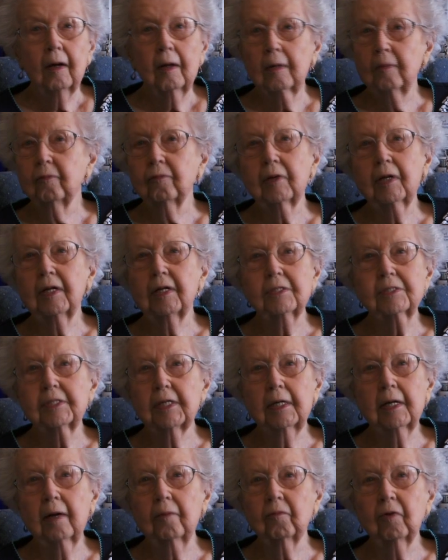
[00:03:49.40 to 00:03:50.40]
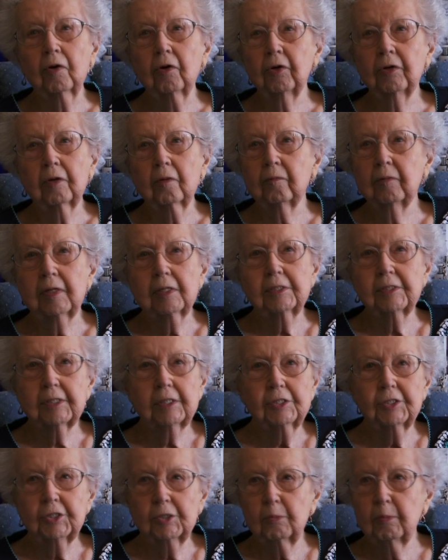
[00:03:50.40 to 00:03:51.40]
the funniest thing he ever heard of. He
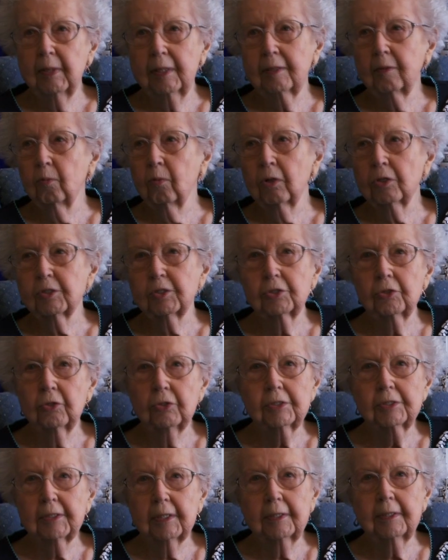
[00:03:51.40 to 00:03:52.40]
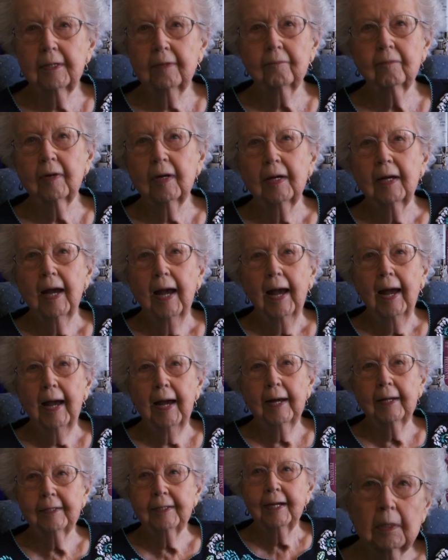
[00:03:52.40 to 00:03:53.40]
said she'd be the worst nurse they'd ever
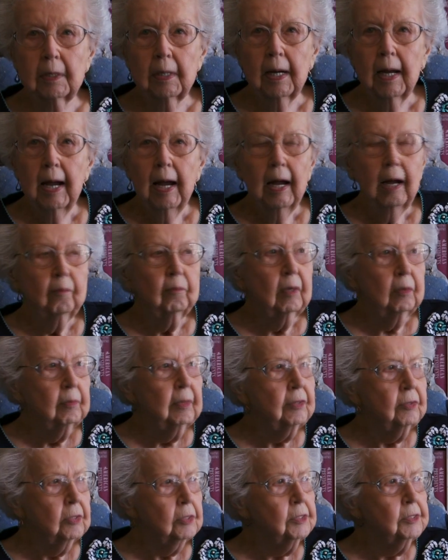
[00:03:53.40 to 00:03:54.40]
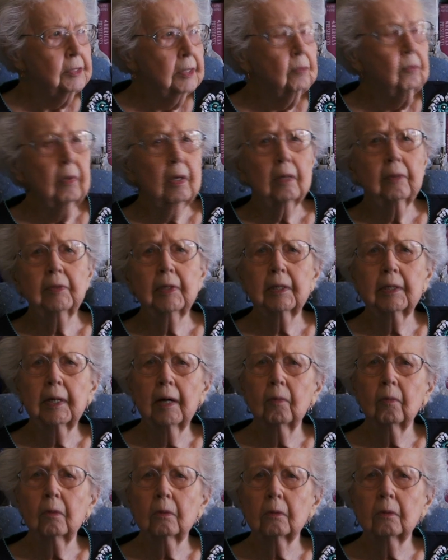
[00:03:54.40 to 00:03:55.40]
had. And my mother said, Well, I think
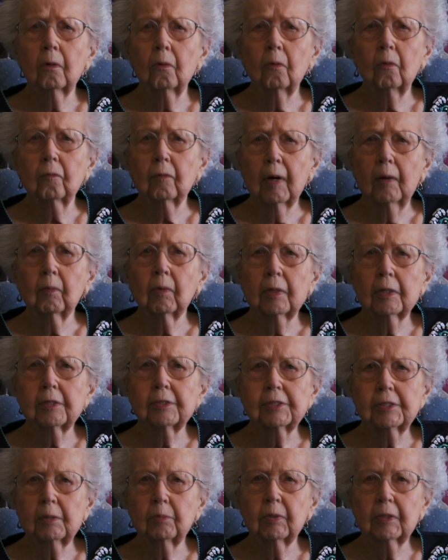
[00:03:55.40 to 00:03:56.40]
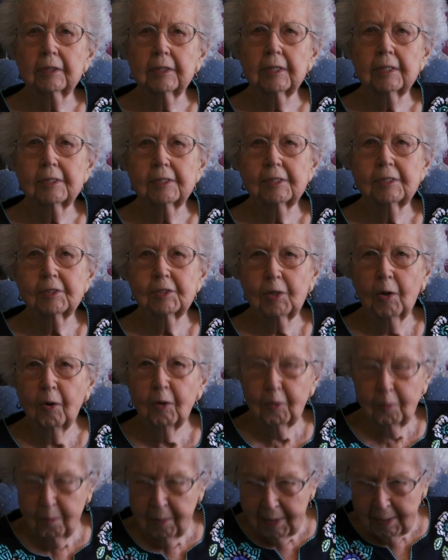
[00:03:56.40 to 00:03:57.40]
I will go over. I want to see what this is
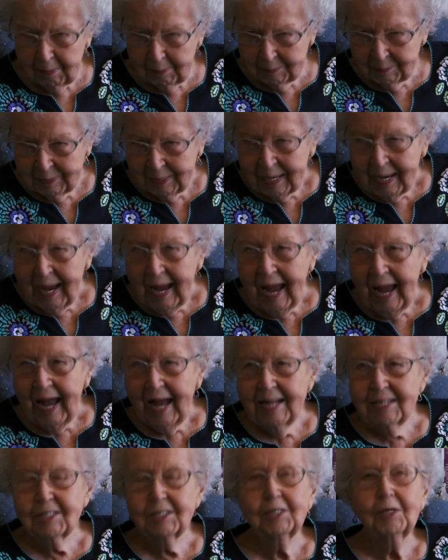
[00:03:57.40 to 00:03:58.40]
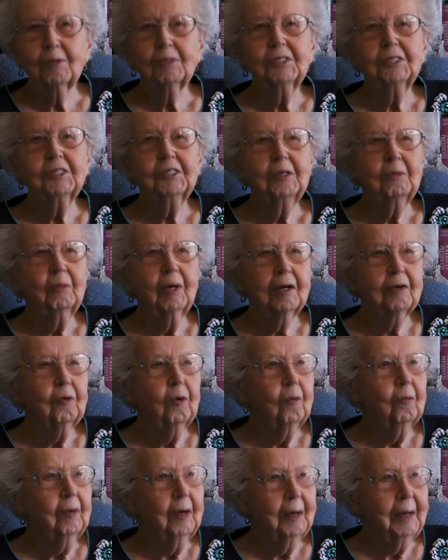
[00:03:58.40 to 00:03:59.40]
all about. And so she went
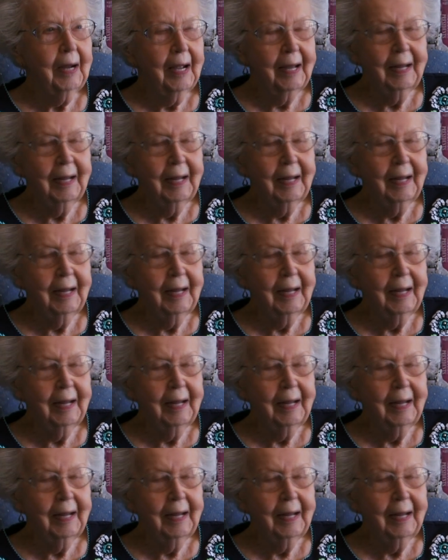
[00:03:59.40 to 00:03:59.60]
over,